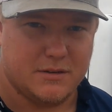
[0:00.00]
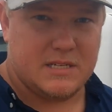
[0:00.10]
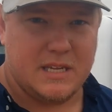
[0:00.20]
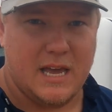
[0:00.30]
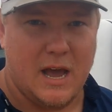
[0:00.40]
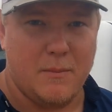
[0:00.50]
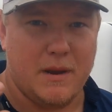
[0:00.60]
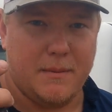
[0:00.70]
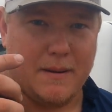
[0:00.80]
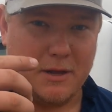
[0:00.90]
Let's see how
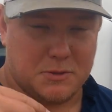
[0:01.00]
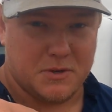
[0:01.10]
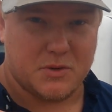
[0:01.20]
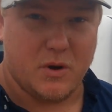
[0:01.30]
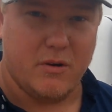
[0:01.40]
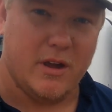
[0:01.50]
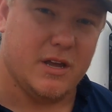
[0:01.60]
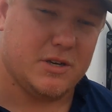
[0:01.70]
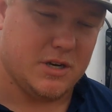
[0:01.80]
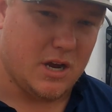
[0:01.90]
many pounds per square
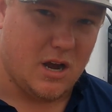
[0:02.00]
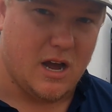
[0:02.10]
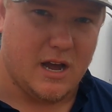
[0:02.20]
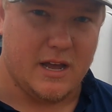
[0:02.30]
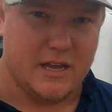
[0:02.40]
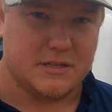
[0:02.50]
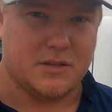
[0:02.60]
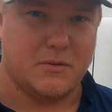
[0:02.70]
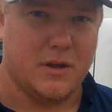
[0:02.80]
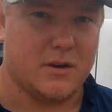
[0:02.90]
inch I, as a
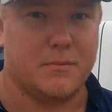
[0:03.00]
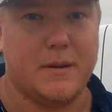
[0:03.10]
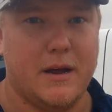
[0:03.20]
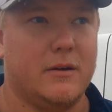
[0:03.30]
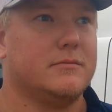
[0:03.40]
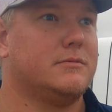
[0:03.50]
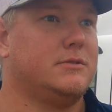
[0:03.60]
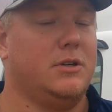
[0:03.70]
300-pound,